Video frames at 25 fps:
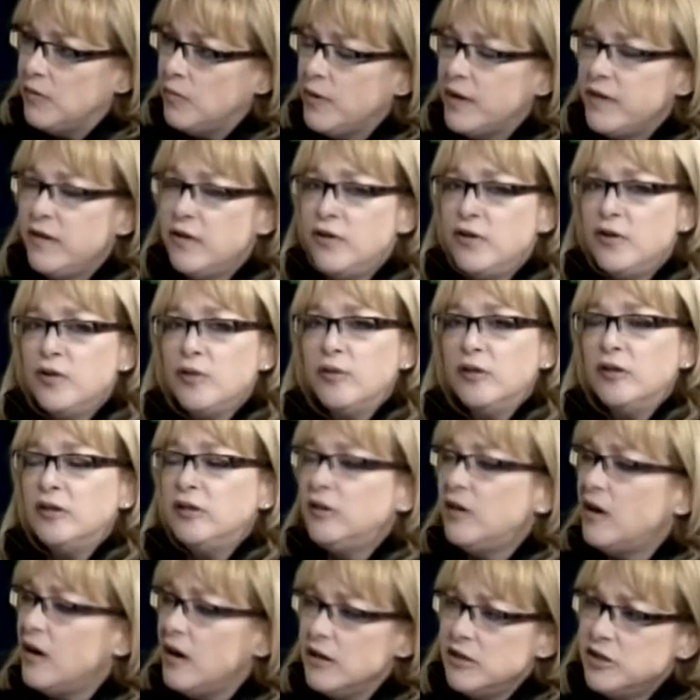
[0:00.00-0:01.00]
whether you're
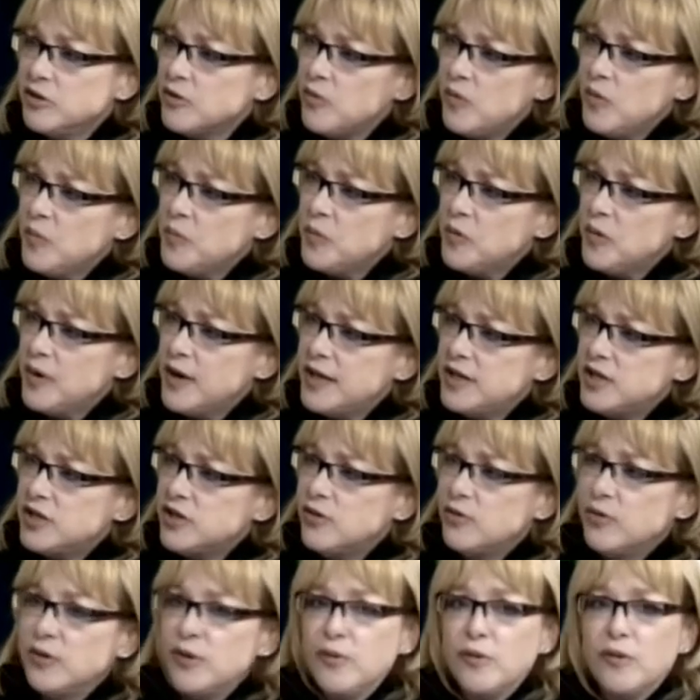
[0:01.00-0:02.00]
a large corporation
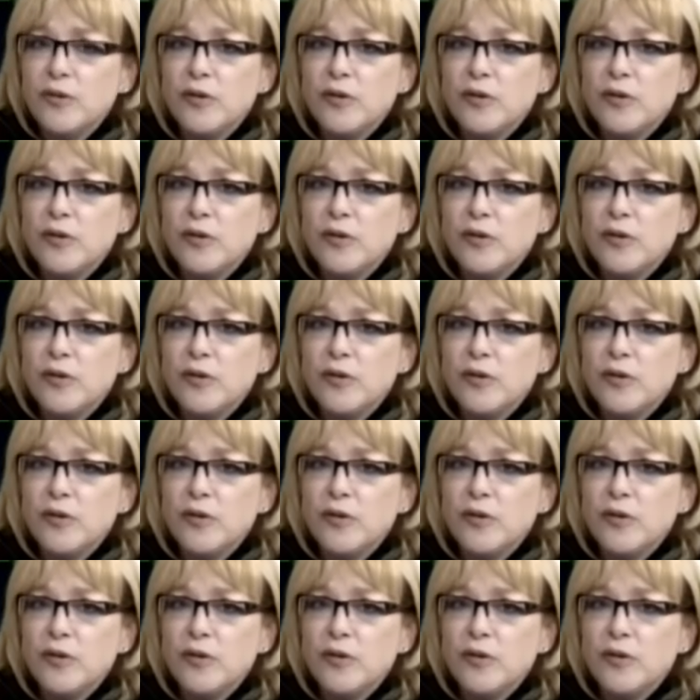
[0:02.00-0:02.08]
or you're